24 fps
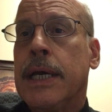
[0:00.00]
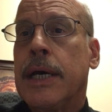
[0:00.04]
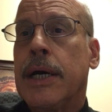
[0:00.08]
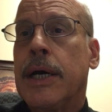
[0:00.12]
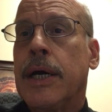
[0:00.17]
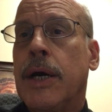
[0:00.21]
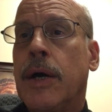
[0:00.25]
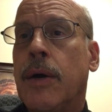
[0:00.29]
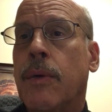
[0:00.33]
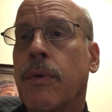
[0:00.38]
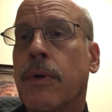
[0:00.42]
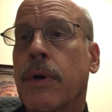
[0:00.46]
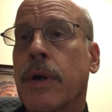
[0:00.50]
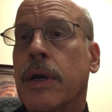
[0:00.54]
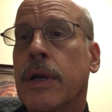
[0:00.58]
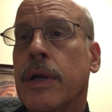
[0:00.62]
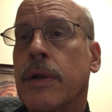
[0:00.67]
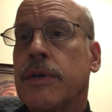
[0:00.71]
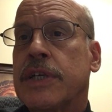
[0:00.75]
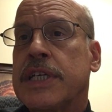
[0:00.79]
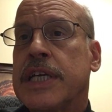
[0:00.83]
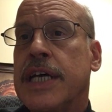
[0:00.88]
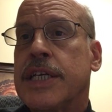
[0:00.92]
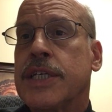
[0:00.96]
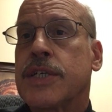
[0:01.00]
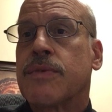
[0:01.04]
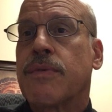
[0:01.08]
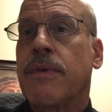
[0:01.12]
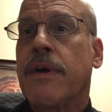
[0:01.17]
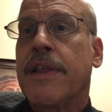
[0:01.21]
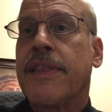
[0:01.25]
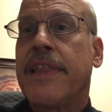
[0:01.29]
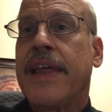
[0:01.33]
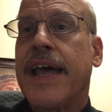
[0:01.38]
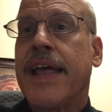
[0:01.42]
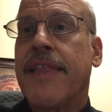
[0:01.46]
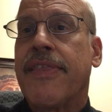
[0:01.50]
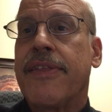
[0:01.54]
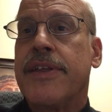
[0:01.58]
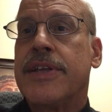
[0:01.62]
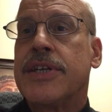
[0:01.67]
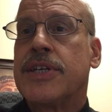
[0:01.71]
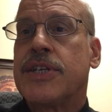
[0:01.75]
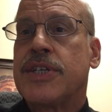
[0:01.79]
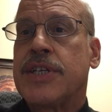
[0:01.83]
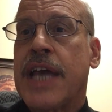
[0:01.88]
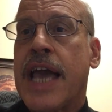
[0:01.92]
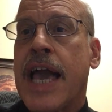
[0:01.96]
We're going to test run that
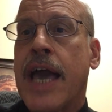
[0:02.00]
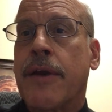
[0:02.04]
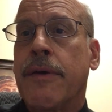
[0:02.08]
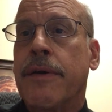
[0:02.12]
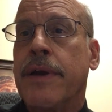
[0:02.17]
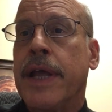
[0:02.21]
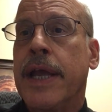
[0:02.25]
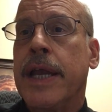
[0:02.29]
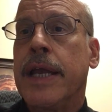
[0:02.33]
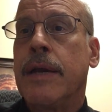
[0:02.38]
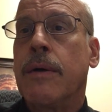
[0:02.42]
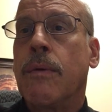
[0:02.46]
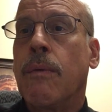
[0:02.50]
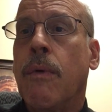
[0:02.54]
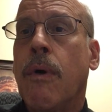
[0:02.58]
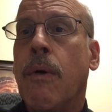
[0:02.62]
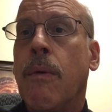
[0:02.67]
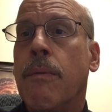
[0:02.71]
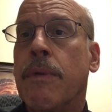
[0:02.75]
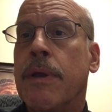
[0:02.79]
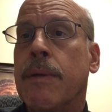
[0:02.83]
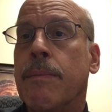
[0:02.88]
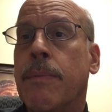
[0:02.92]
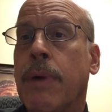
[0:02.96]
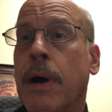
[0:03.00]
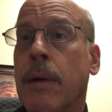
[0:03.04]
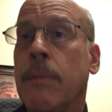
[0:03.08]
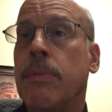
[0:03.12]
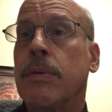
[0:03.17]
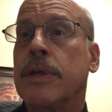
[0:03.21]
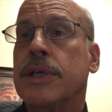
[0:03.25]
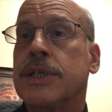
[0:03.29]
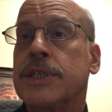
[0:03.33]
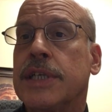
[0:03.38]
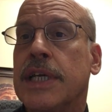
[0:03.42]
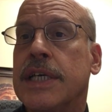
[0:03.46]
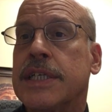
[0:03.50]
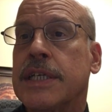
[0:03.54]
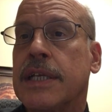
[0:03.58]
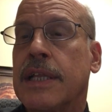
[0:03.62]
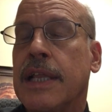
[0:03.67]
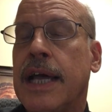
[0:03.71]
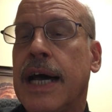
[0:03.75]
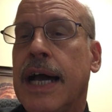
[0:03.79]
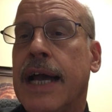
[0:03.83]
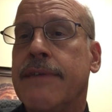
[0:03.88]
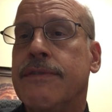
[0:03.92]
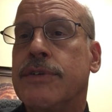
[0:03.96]
this Saturday. It won't be published as a
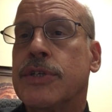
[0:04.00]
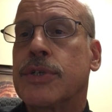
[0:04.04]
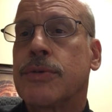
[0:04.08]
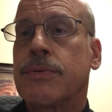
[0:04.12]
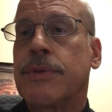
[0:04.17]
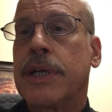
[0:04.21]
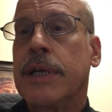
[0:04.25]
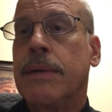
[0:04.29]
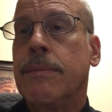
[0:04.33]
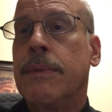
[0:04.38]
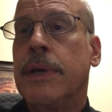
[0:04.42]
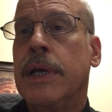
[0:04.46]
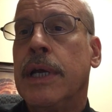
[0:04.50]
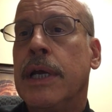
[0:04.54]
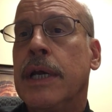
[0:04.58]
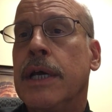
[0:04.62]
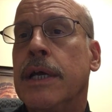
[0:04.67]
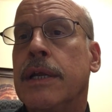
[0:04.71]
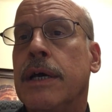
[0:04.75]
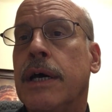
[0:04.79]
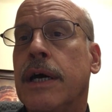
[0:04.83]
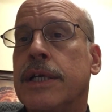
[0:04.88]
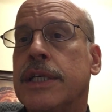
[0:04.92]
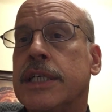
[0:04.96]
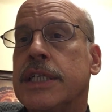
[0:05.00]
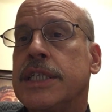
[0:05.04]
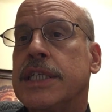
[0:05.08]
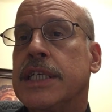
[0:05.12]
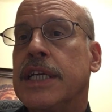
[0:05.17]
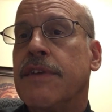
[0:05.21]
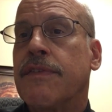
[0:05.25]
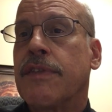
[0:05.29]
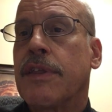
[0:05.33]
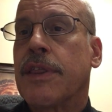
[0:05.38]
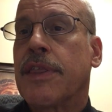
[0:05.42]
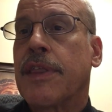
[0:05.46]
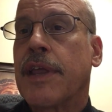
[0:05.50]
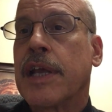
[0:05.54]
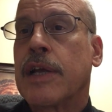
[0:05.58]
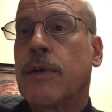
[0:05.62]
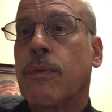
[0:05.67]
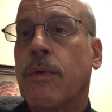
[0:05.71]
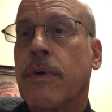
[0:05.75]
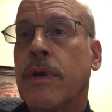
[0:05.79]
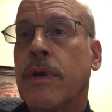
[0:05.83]
live stream to see if the thing